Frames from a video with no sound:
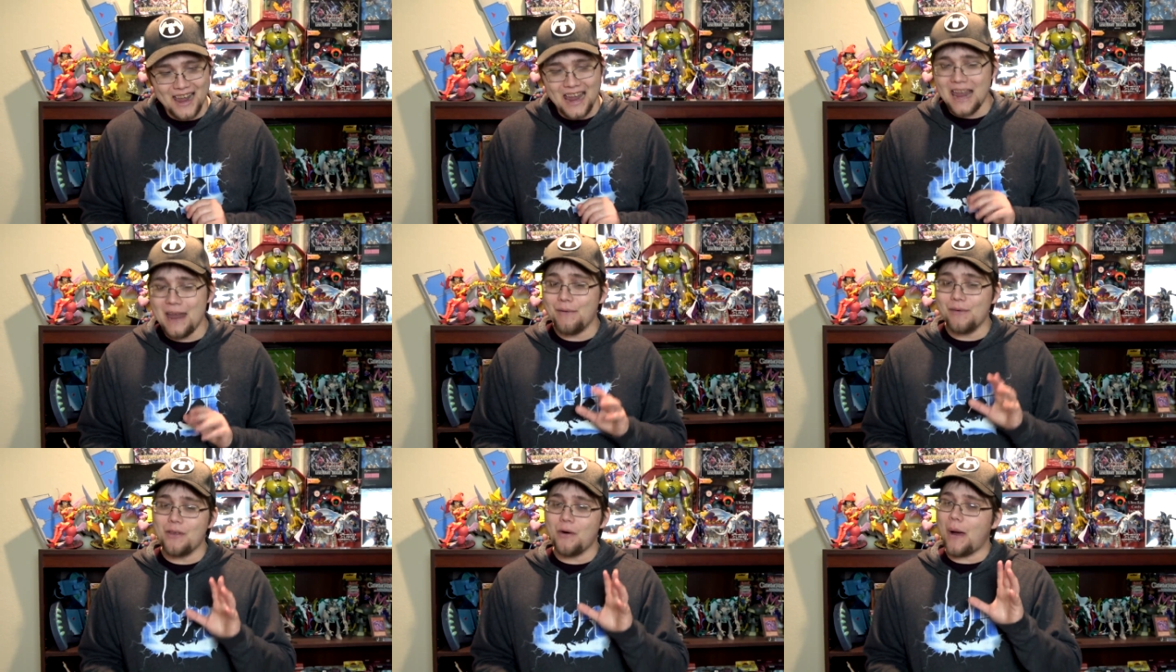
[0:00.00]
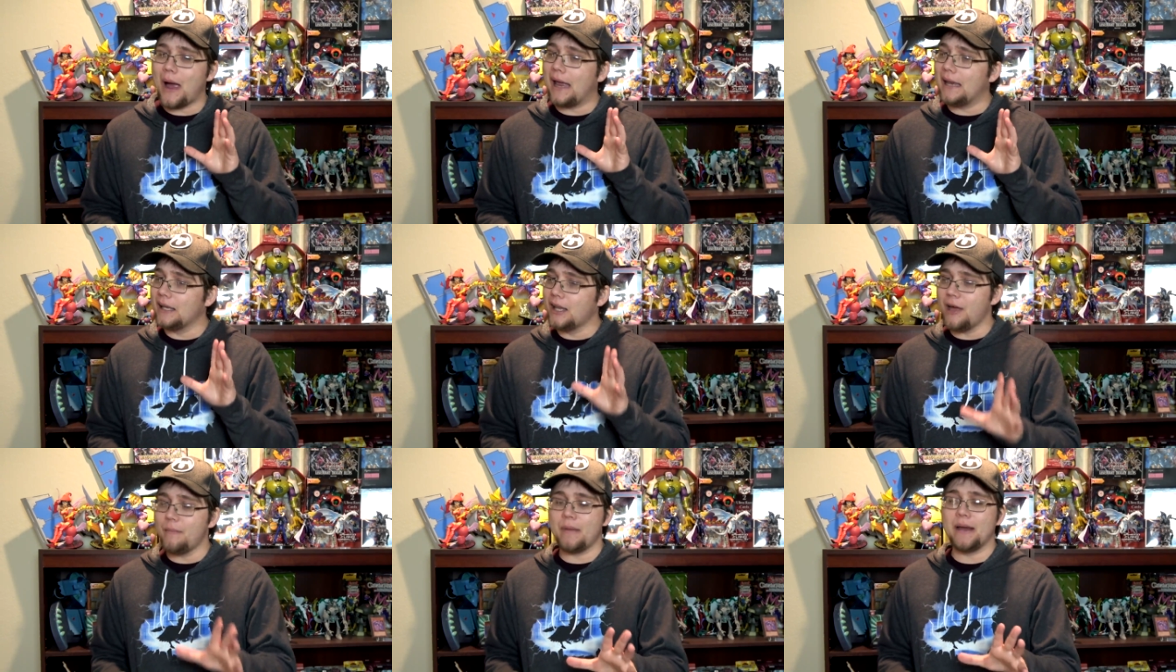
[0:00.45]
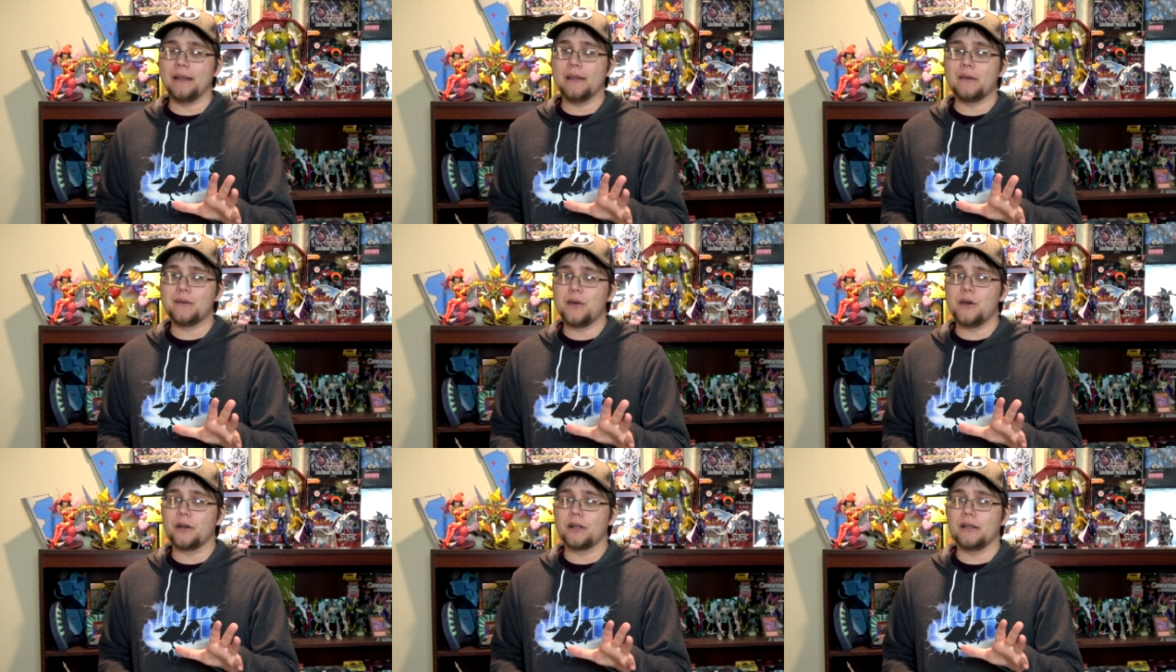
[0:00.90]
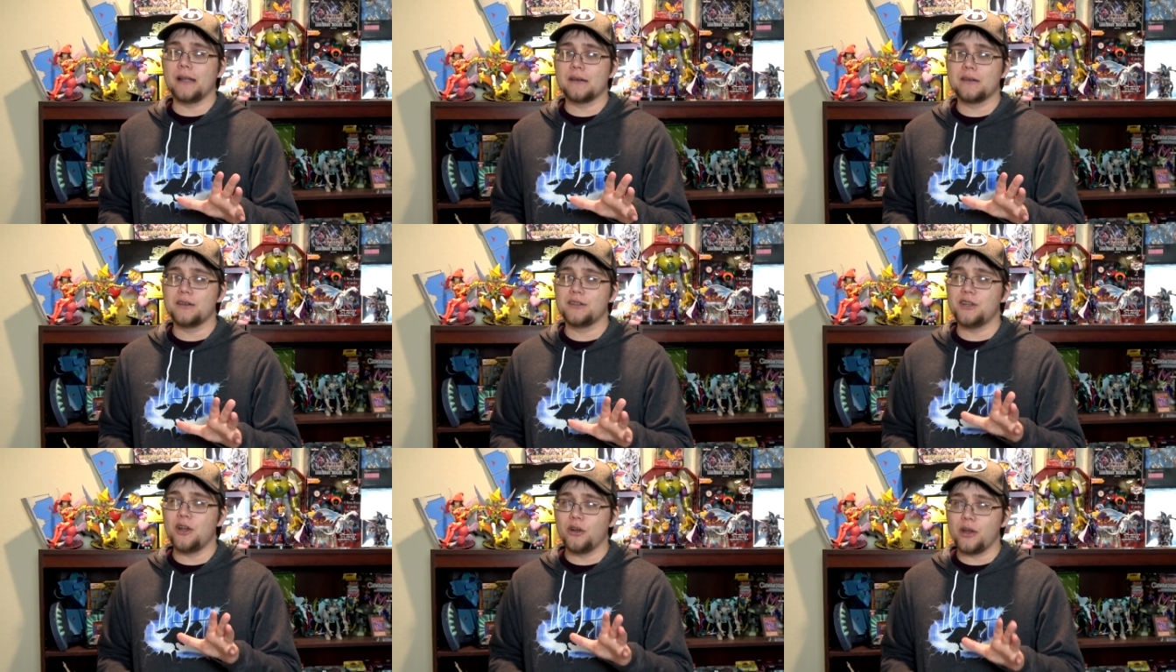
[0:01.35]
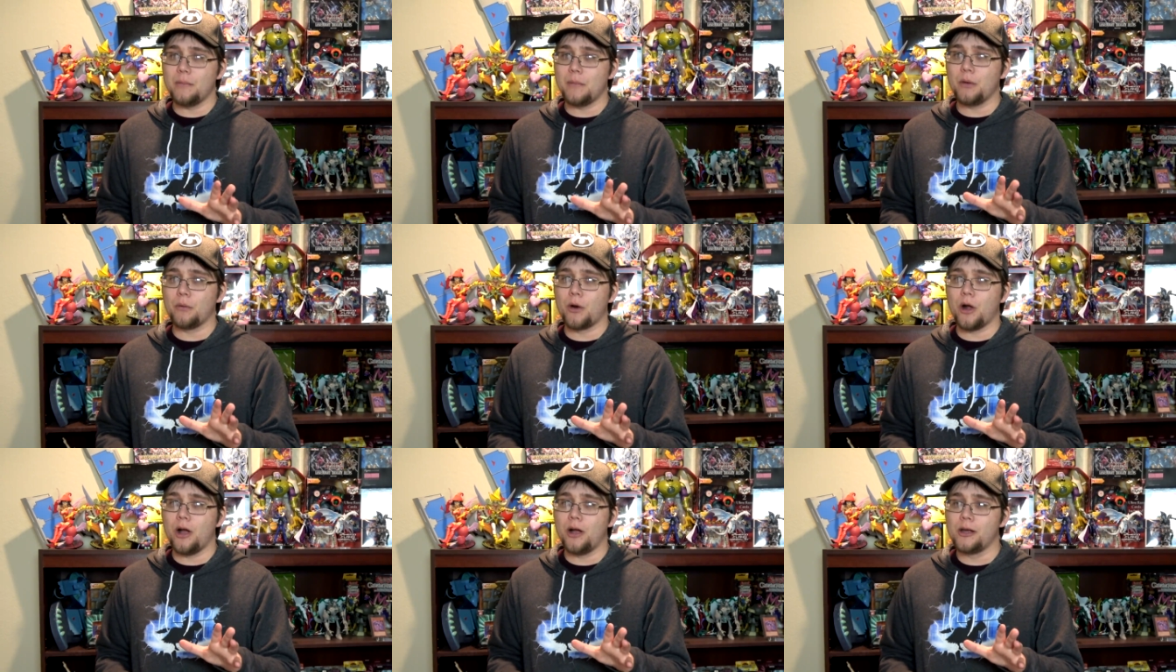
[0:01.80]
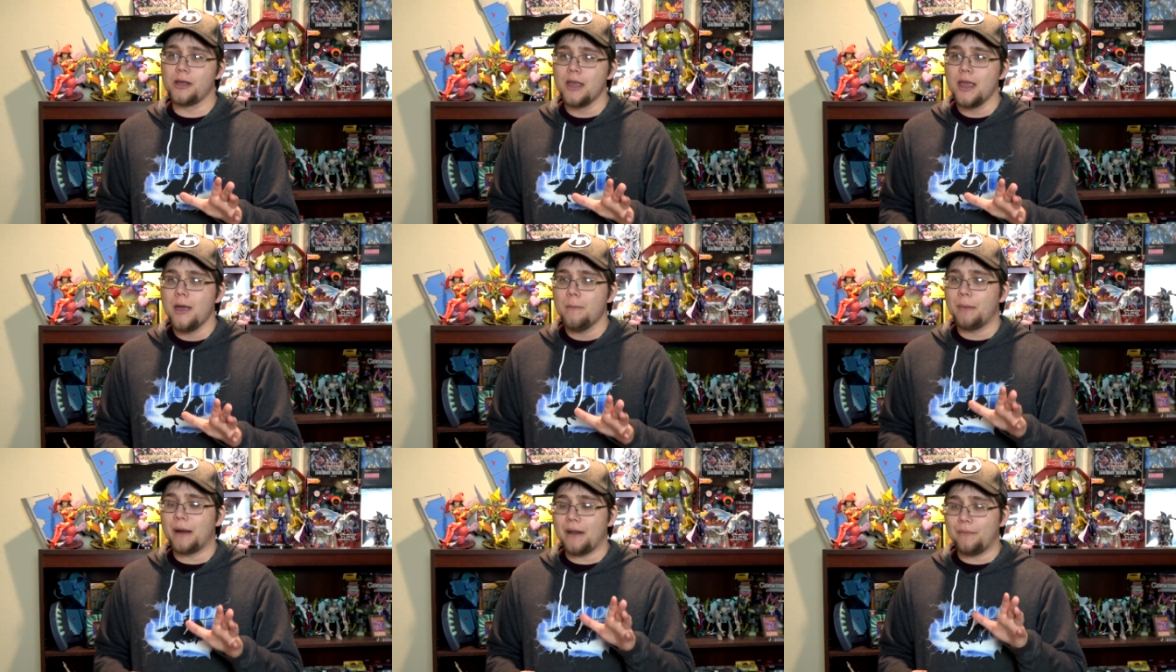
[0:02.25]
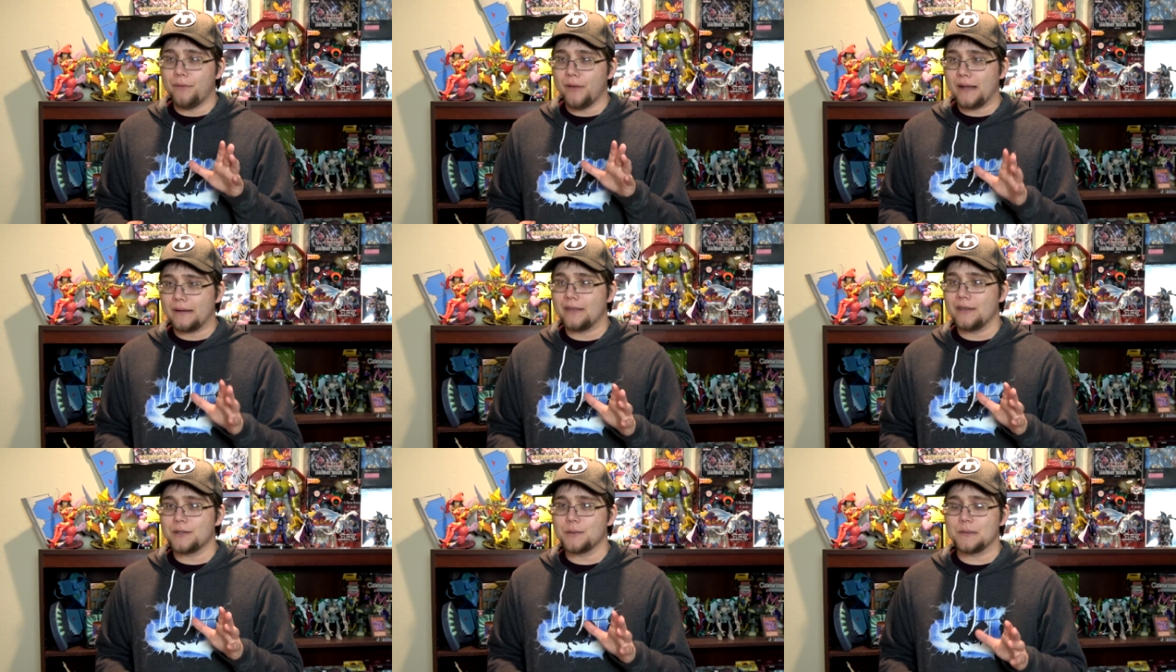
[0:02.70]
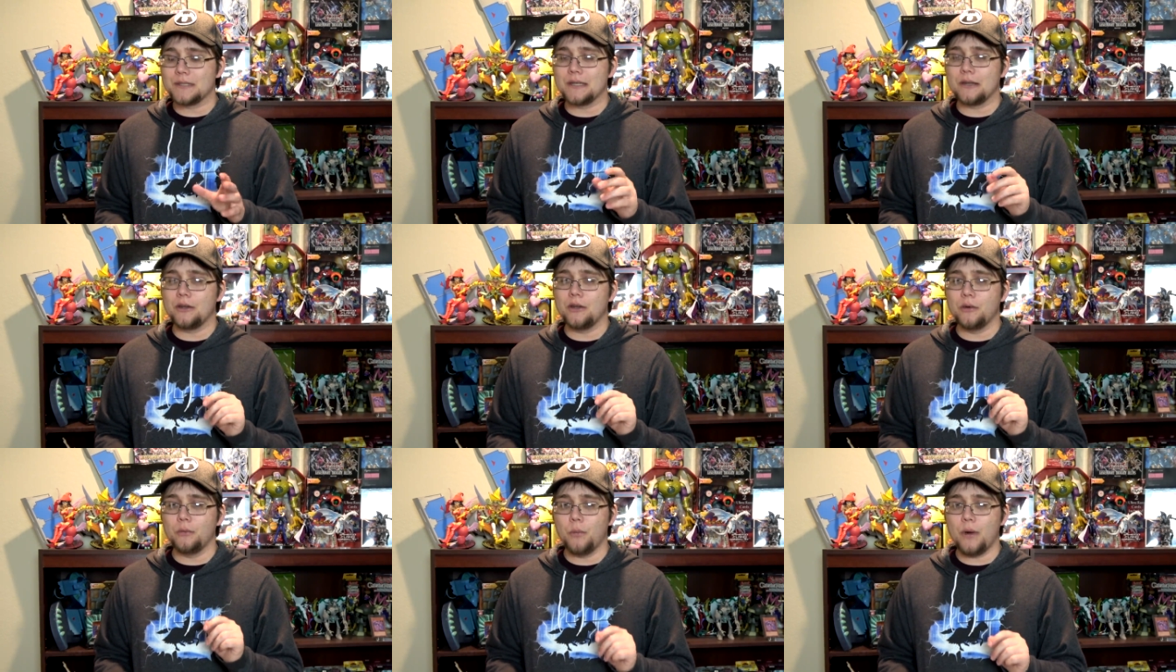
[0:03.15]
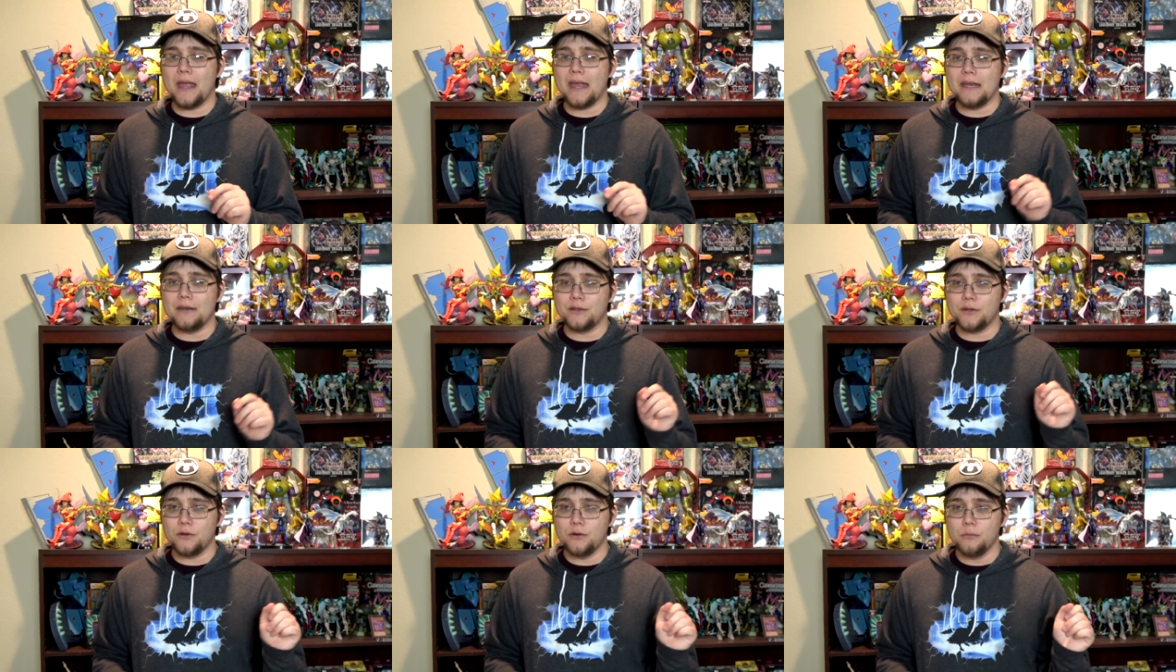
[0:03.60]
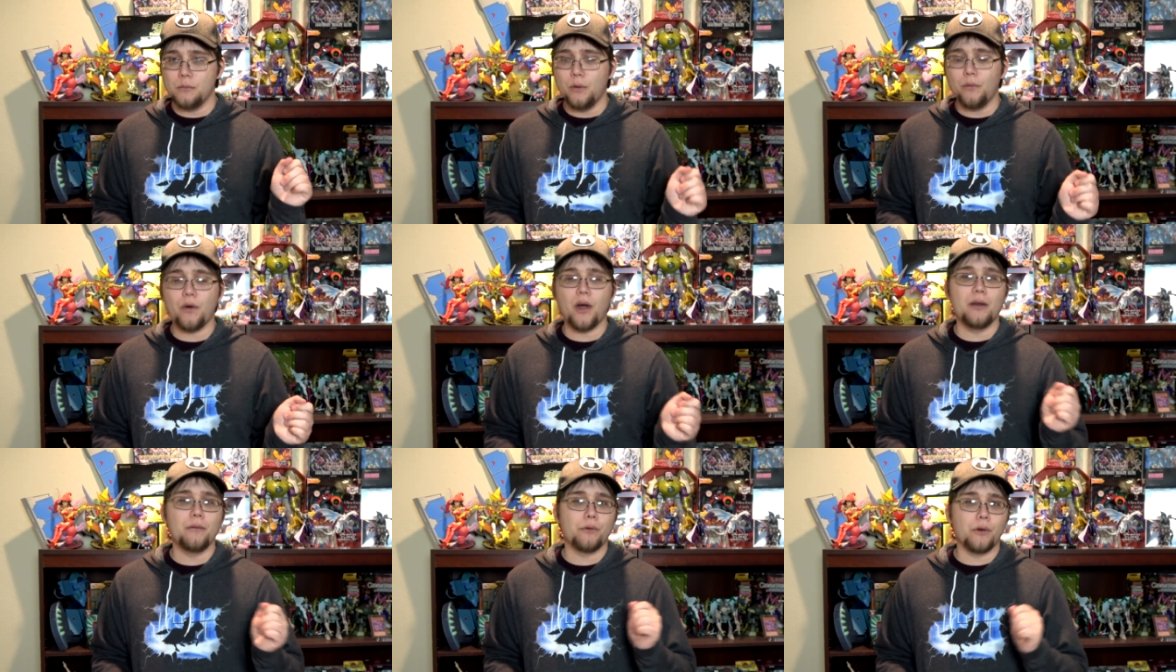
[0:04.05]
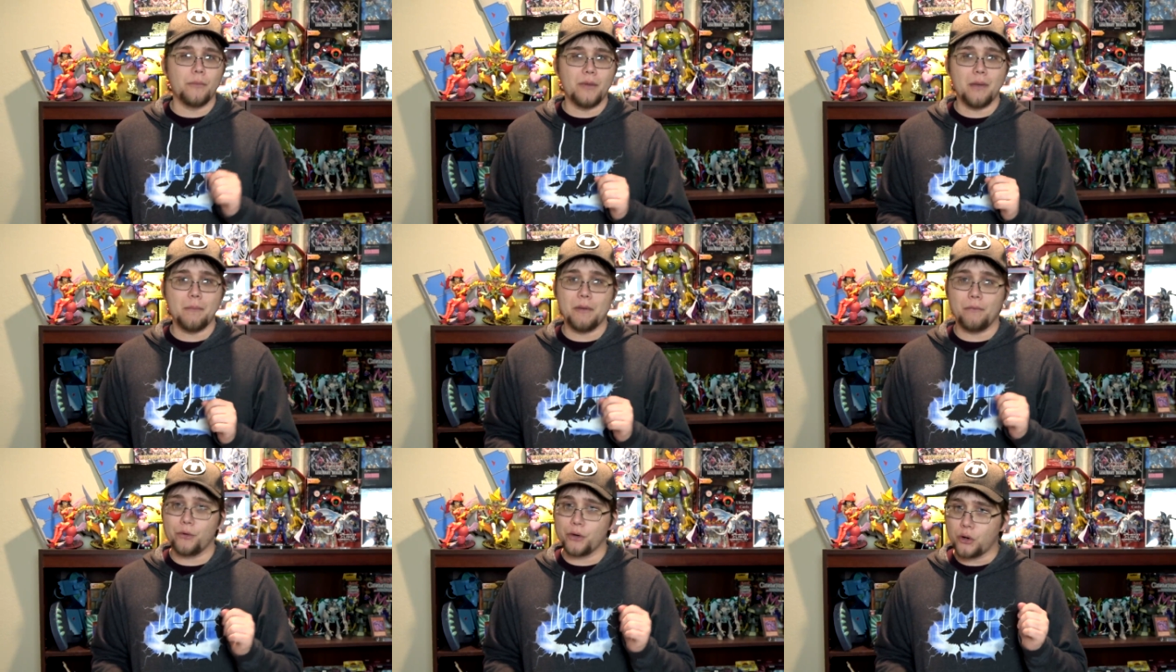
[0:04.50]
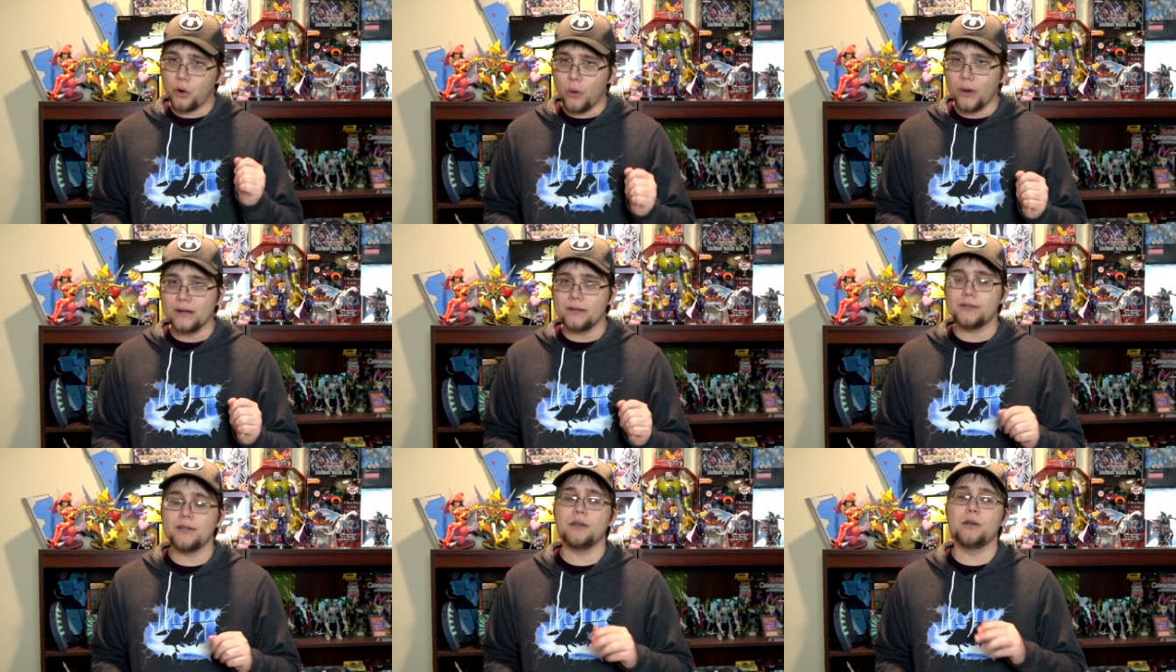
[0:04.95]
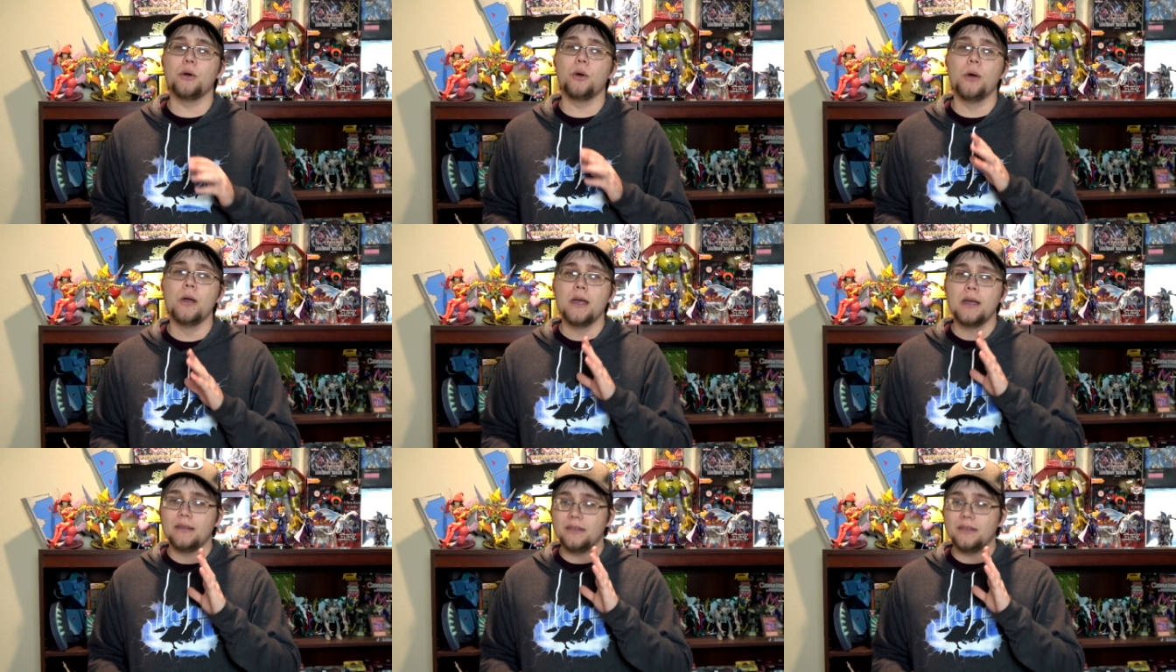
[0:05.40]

Even though I love my Legendary Collections, don't get me wrong, but I feel like this was a good way to move on from them. If you're going to,